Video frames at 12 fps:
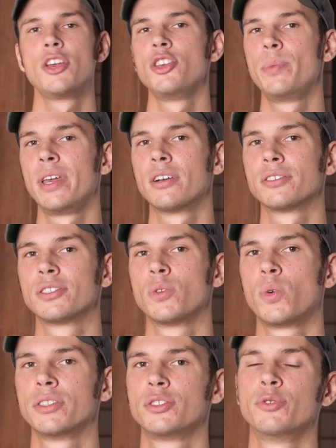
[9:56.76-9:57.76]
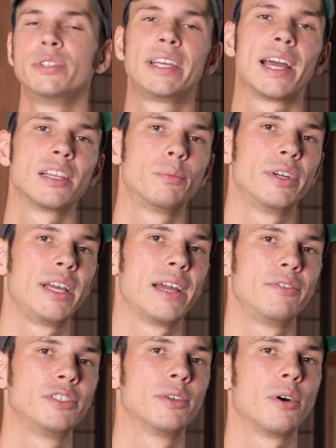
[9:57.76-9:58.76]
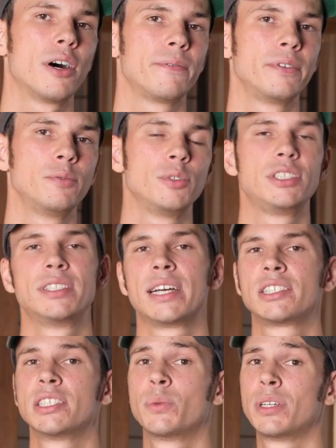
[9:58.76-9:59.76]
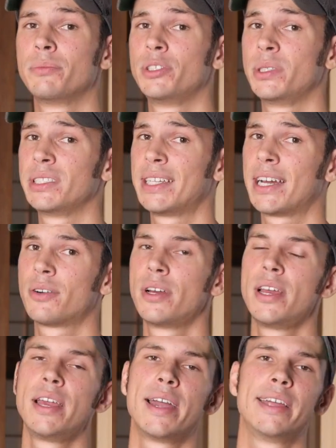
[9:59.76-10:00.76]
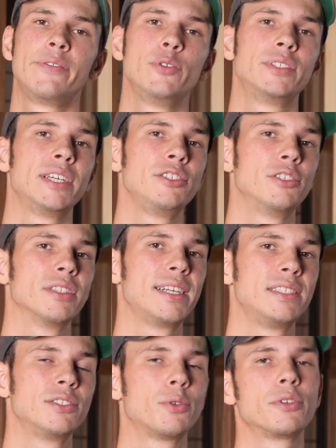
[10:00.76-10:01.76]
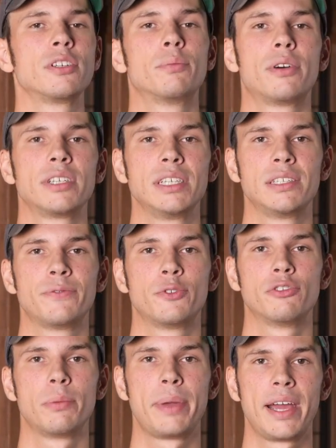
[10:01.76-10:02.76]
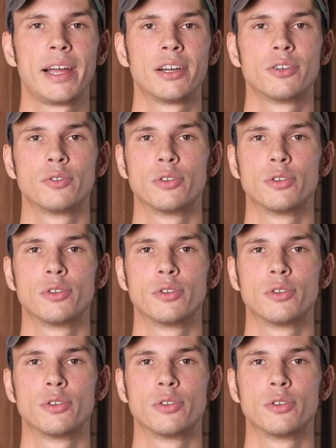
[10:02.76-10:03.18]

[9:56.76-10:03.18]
You may also want to recalibrate every so often, which is actually what I'm doing now, and if you send your lens or your body in for repair